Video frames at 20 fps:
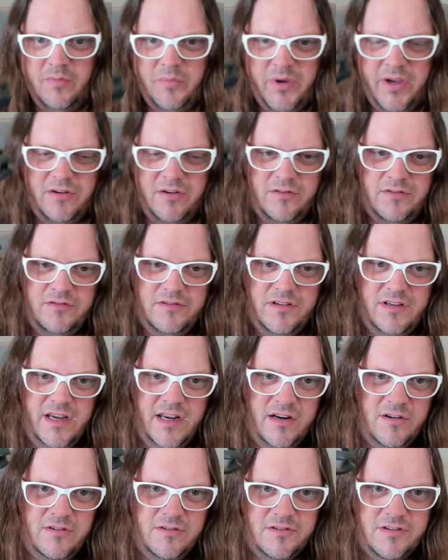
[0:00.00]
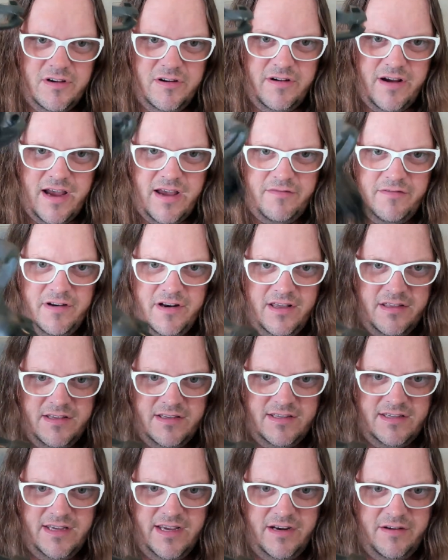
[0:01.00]
pedals and also have another
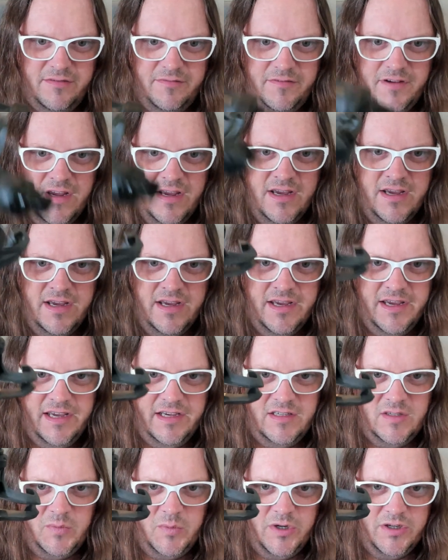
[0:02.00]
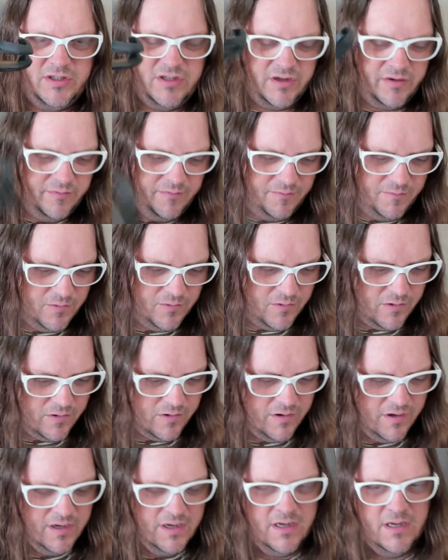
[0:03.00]
set of xpresso 4
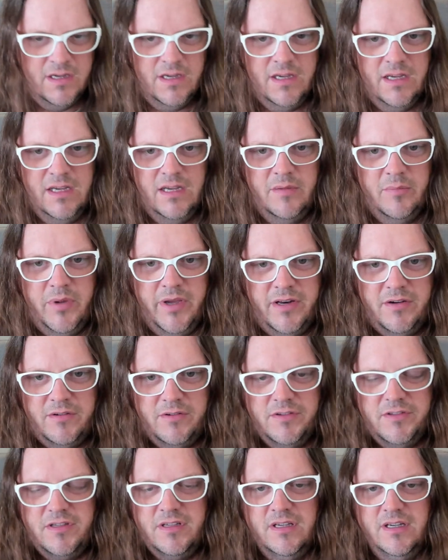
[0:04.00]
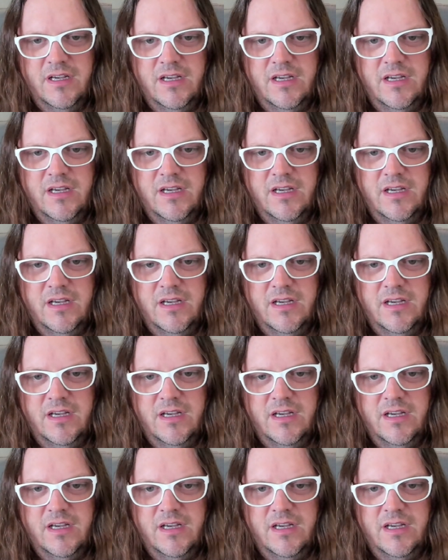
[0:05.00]
pedals.